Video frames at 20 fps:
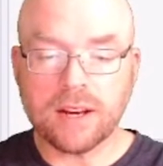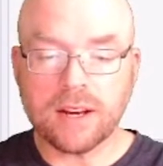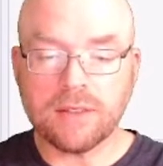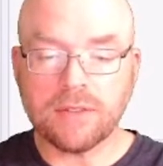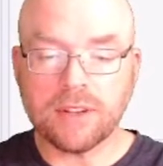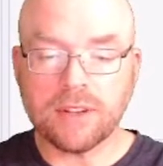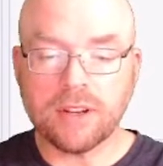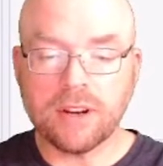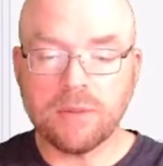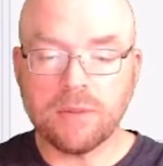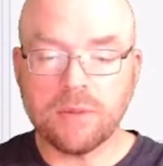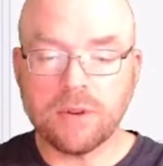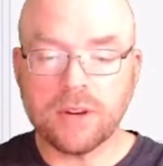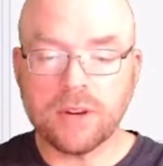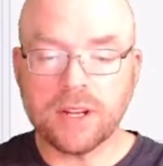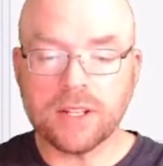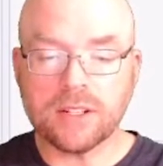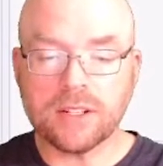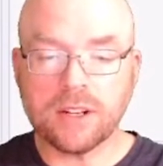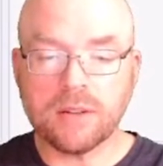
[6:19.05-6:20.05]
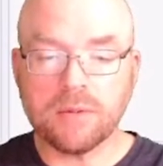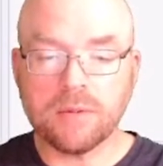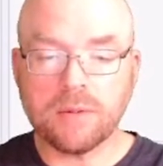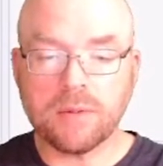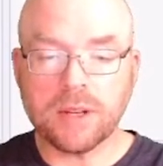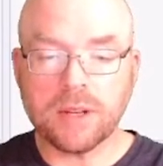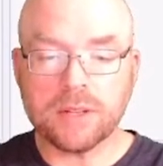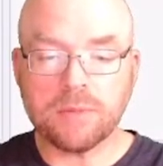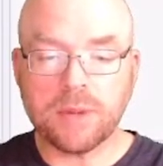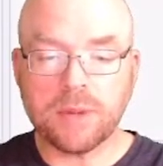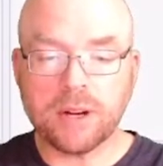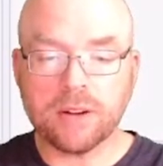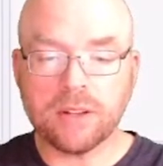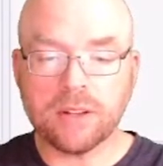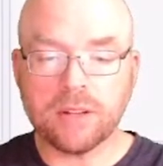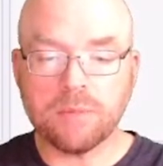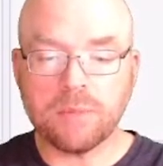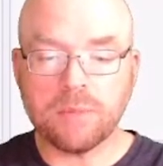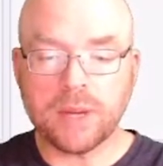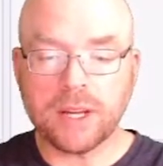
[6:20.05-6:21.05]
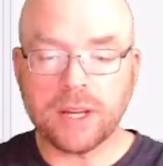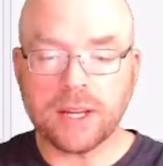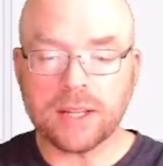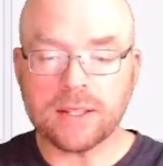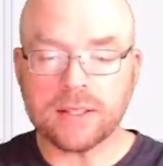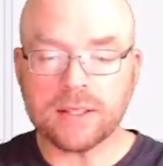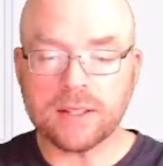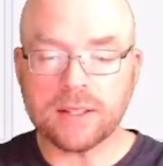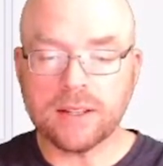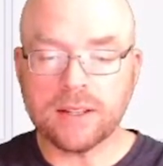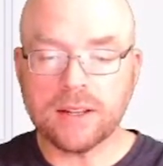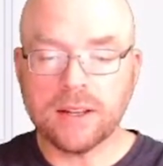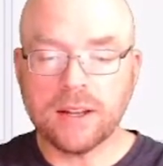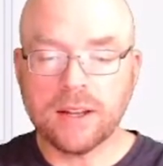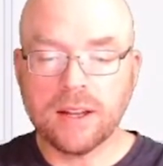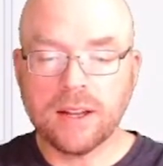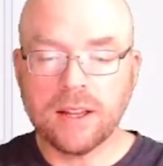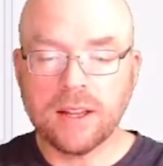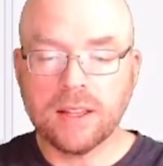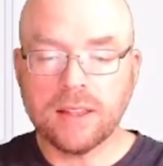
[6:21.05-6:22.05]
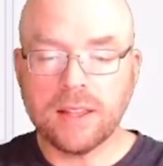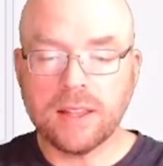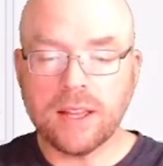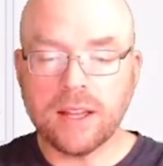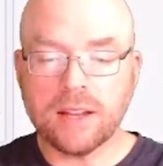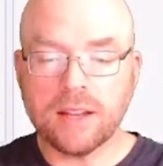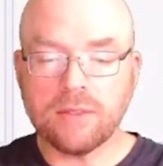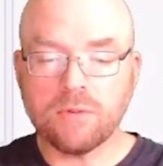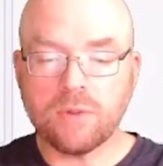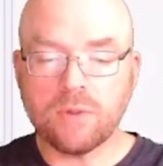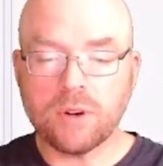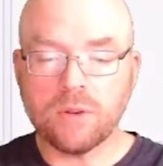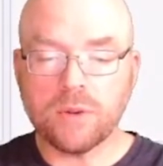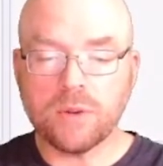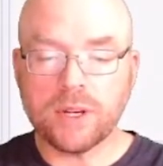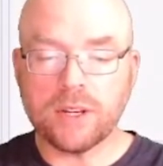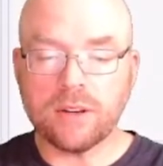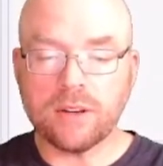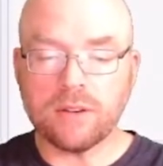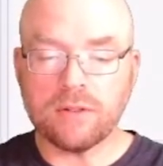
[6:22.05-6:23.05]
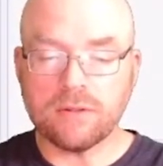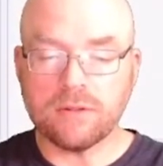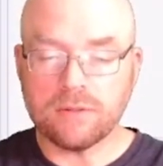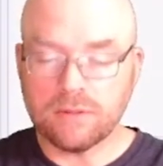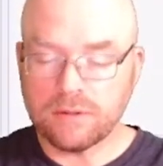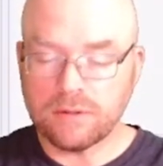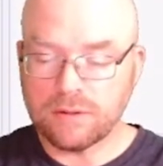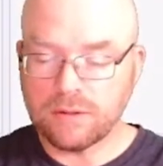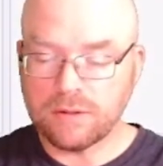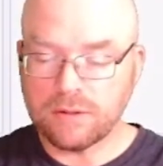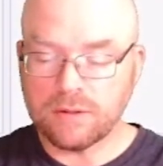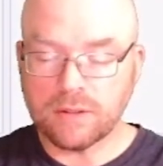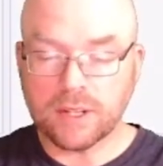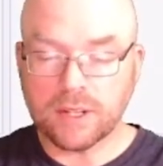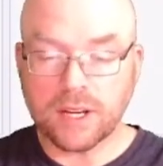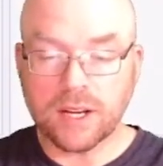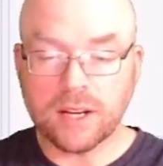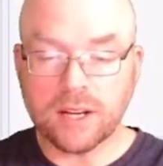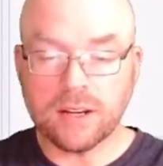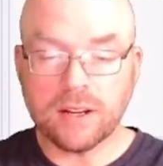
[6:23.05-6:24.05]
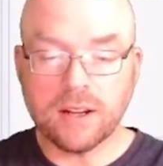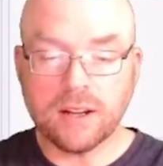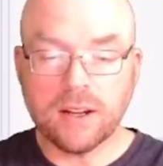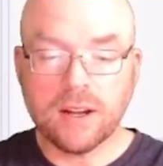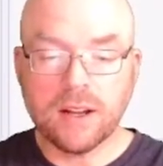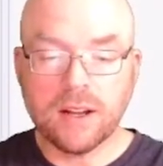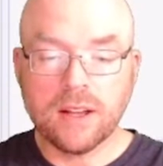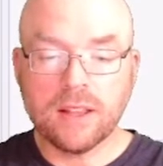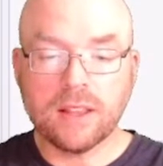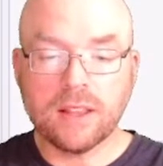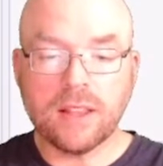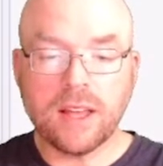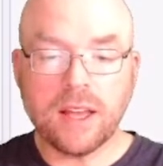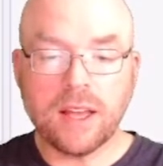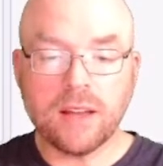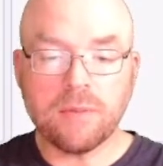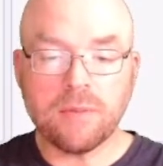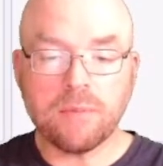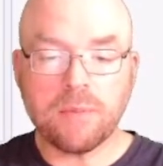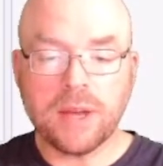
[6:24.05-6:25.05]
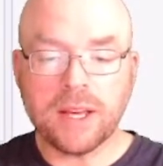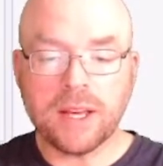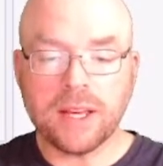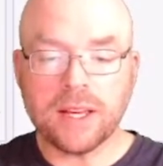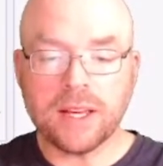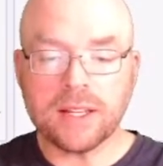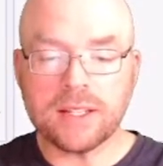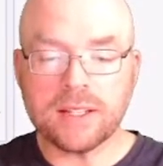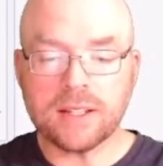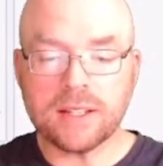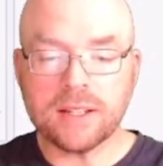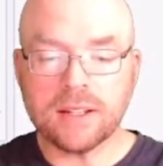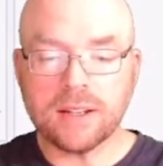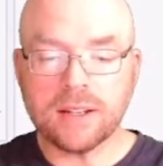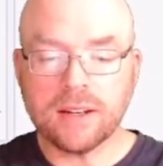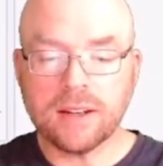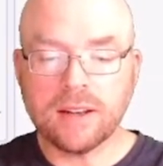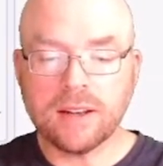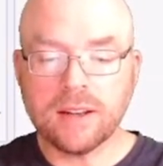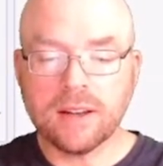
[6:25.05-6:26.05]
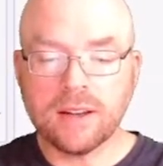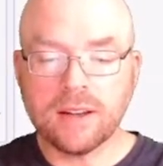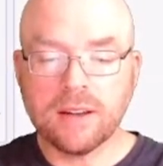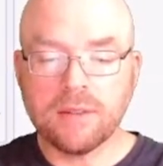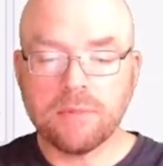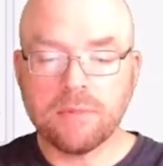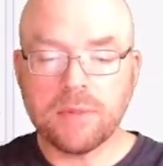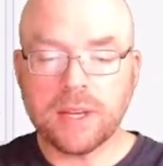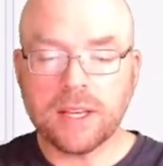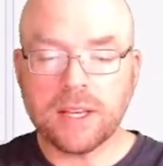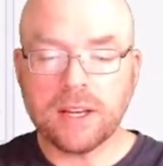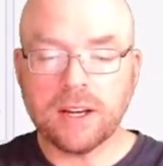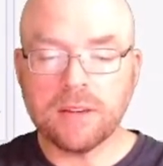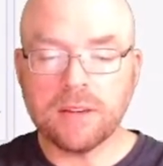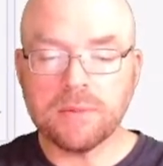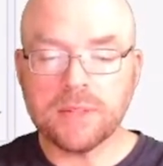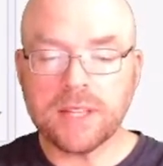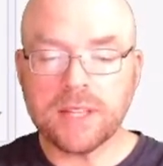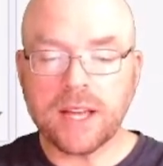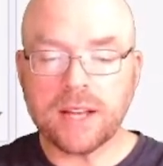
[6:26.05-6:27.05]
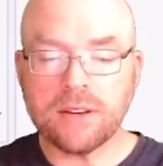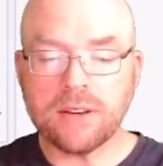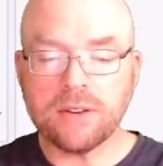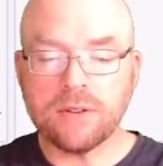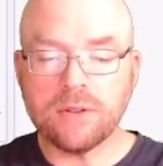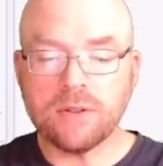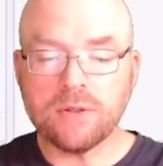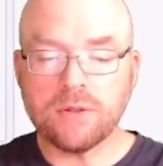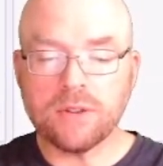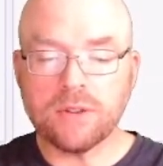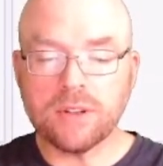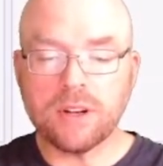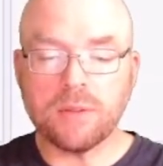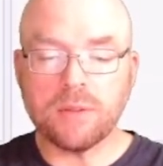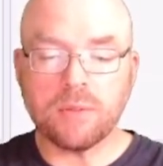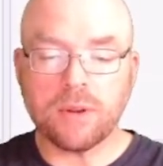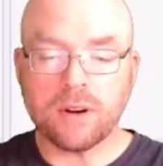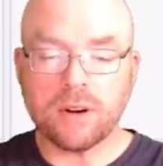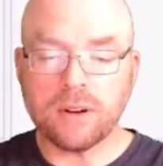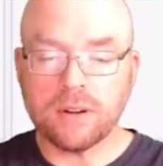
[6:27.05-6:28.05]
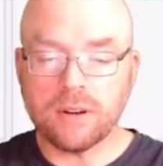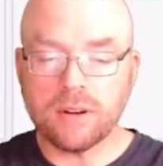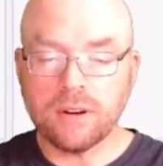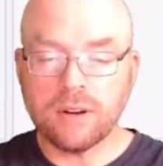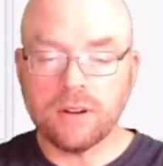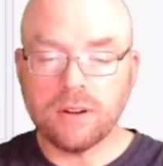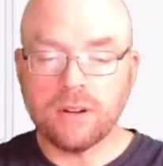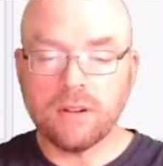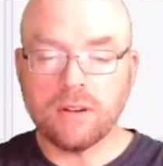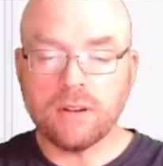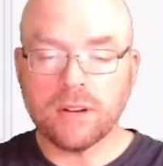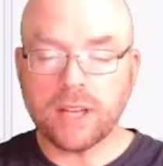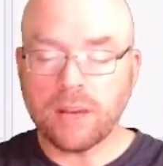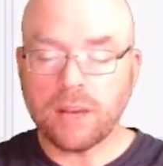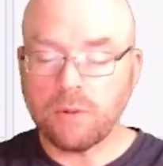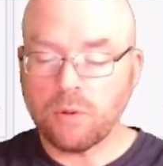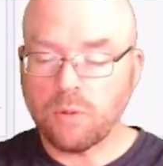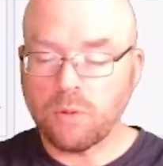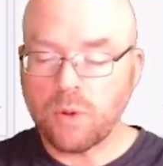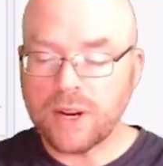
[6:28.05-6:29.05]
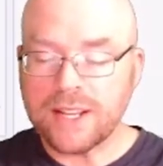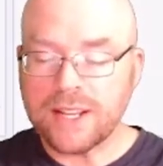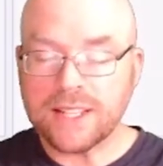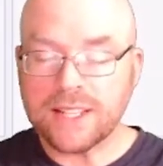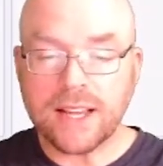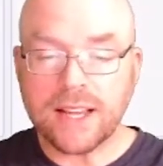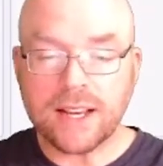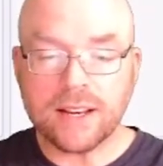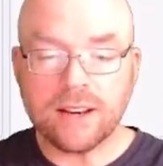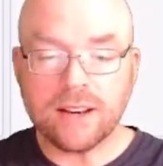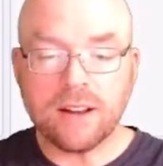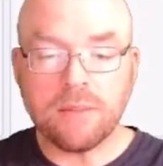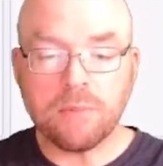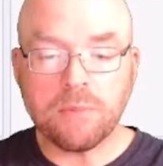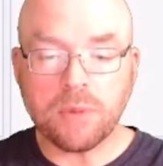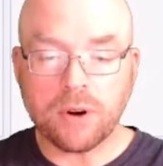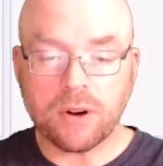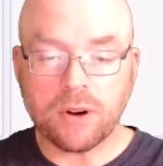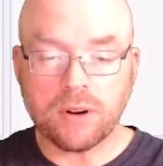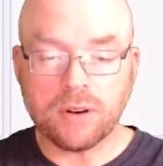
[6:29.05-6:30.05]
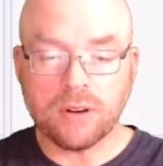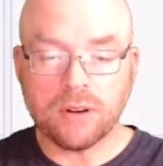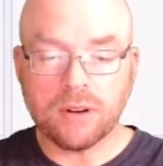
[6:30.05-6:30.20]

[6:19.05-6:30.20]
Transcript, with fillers: If the number is num is bigger than biggest, then what do we do? Okay, then biggest becomes that new number. Okay, well, what is that number?